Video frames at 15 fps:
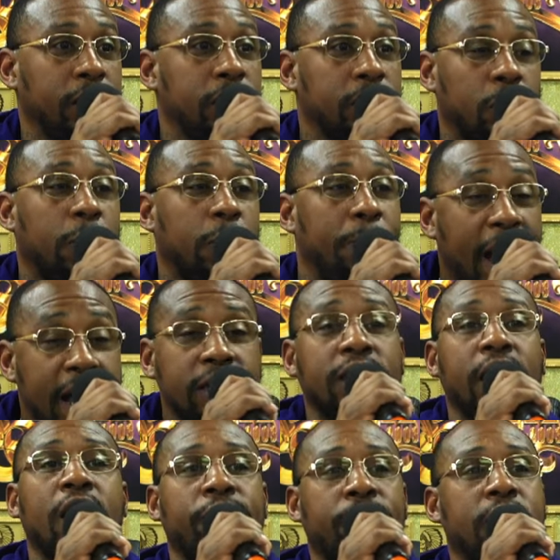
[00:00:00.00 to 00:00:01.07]
So the best
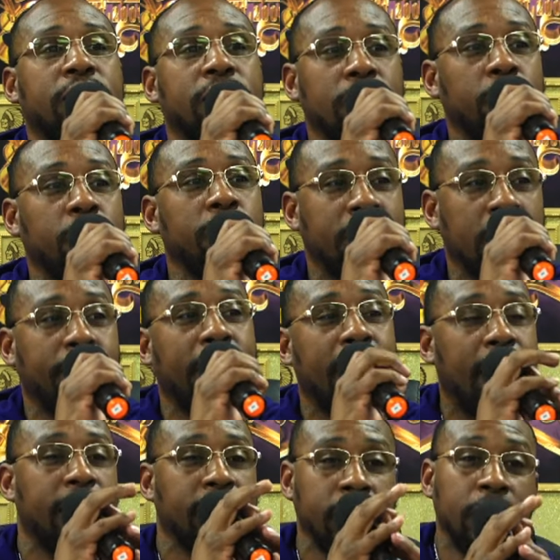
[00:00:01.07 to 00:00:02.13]
thing for us to do is get
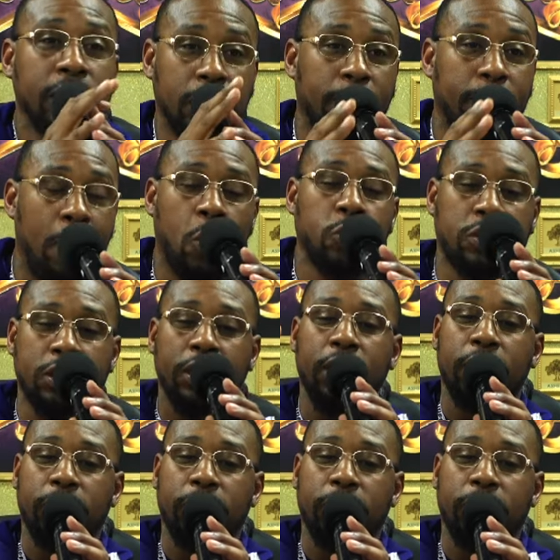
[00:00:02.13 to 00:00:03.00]
behind the most